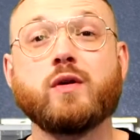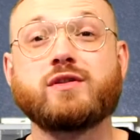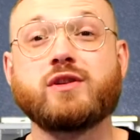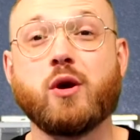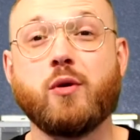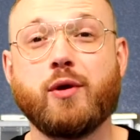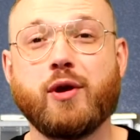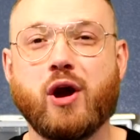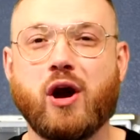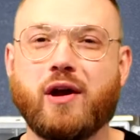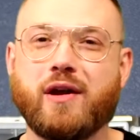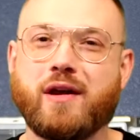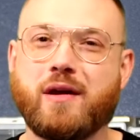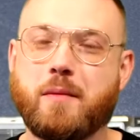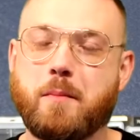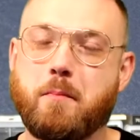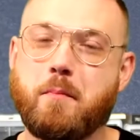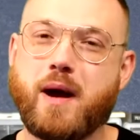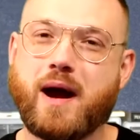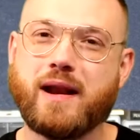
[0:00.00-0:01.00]
What's going on?
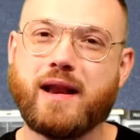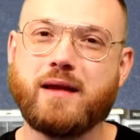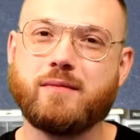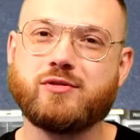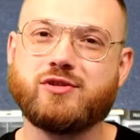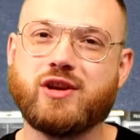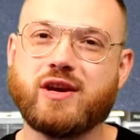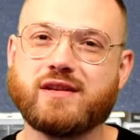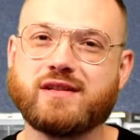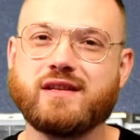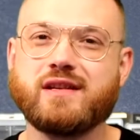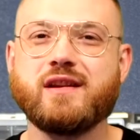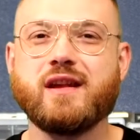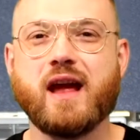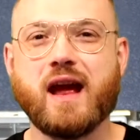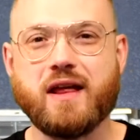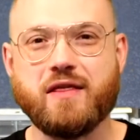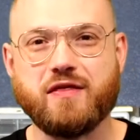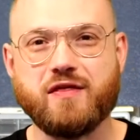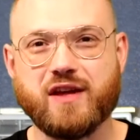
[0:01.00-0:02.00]
My name's
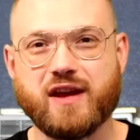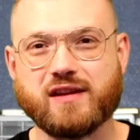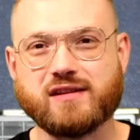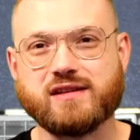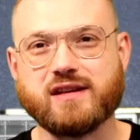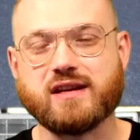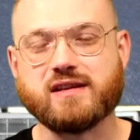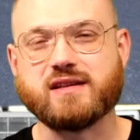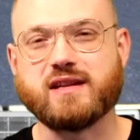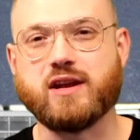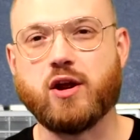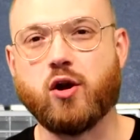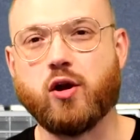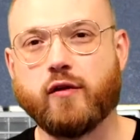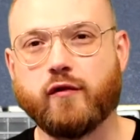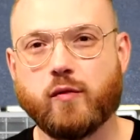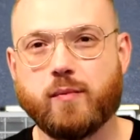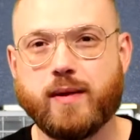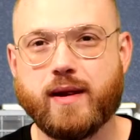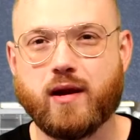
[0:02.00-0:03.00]
Justin, and this is The
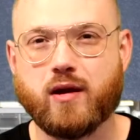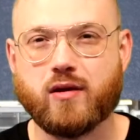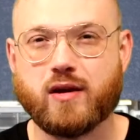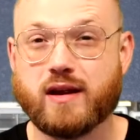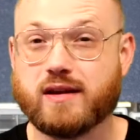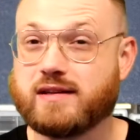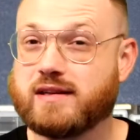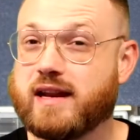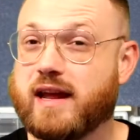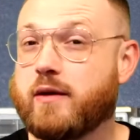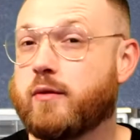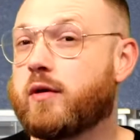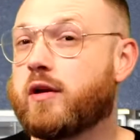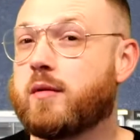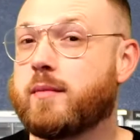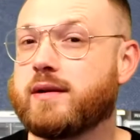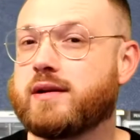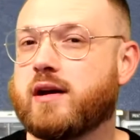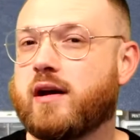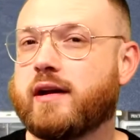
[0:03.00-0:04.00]
Art of Repair. And today we're
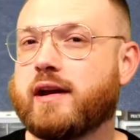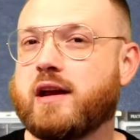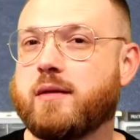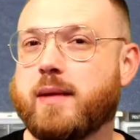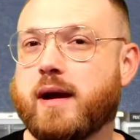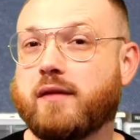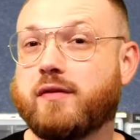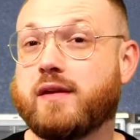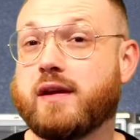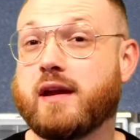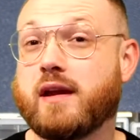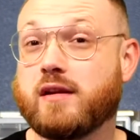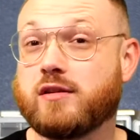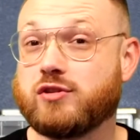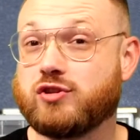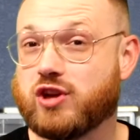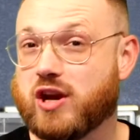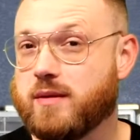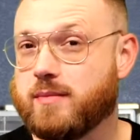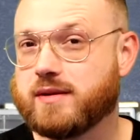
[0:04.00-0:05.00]
going to be talking about the
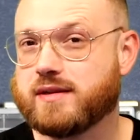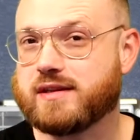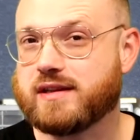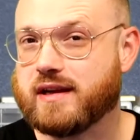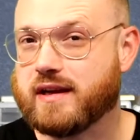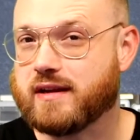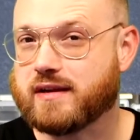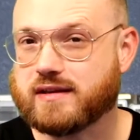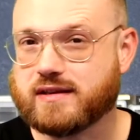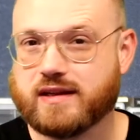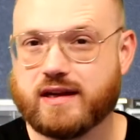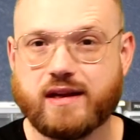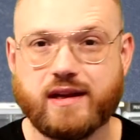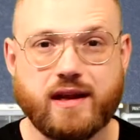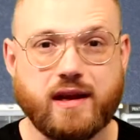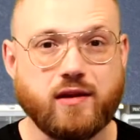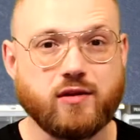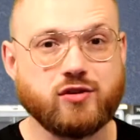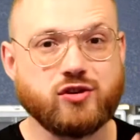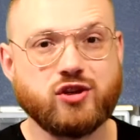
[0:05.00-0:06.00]
JBC
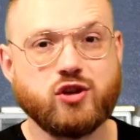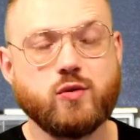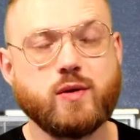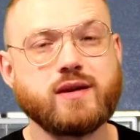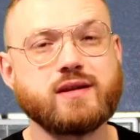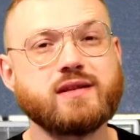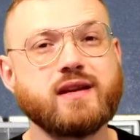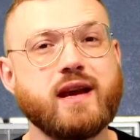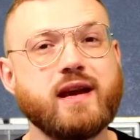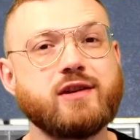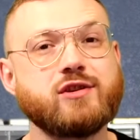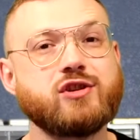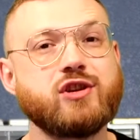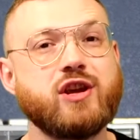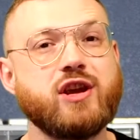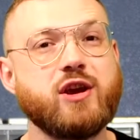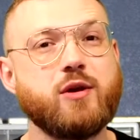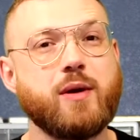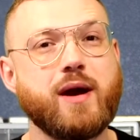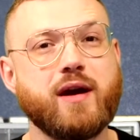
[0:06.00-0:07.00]
CD
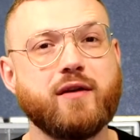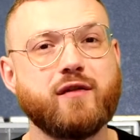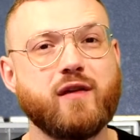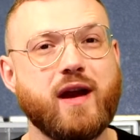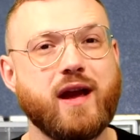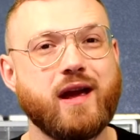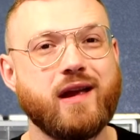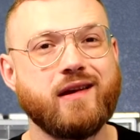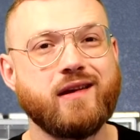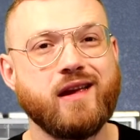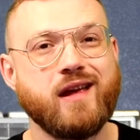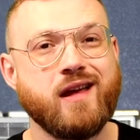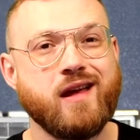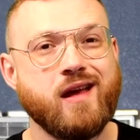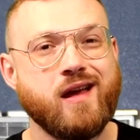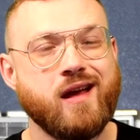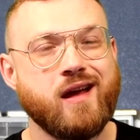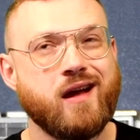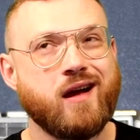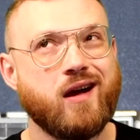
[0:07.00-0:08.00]
2SHQF. And
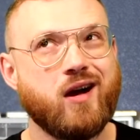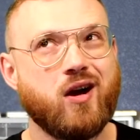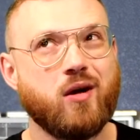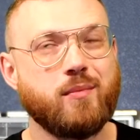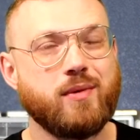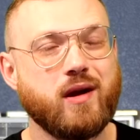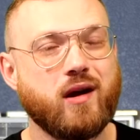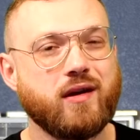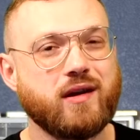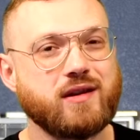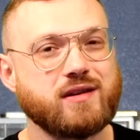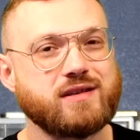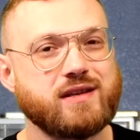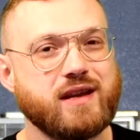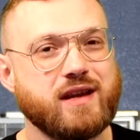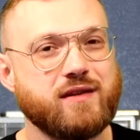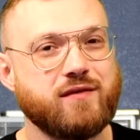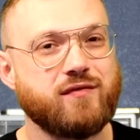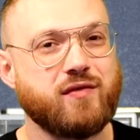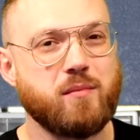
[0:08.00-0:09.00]
I'll be honest,
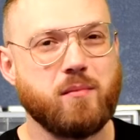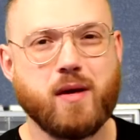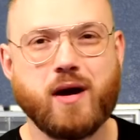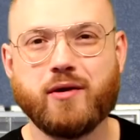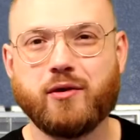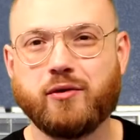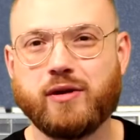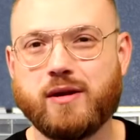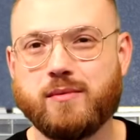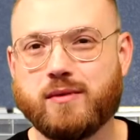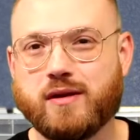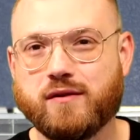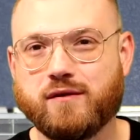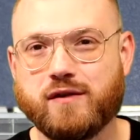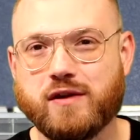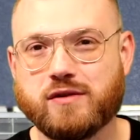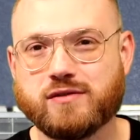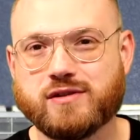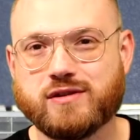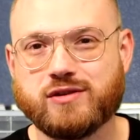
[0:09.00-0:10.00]
if the model name
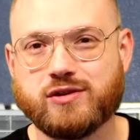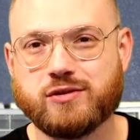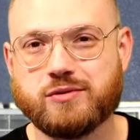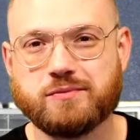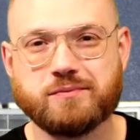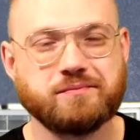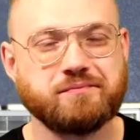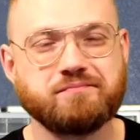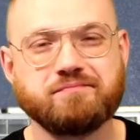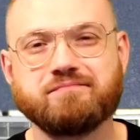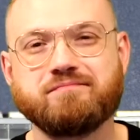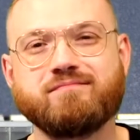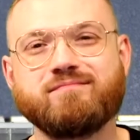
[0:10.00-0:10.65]
confuses you,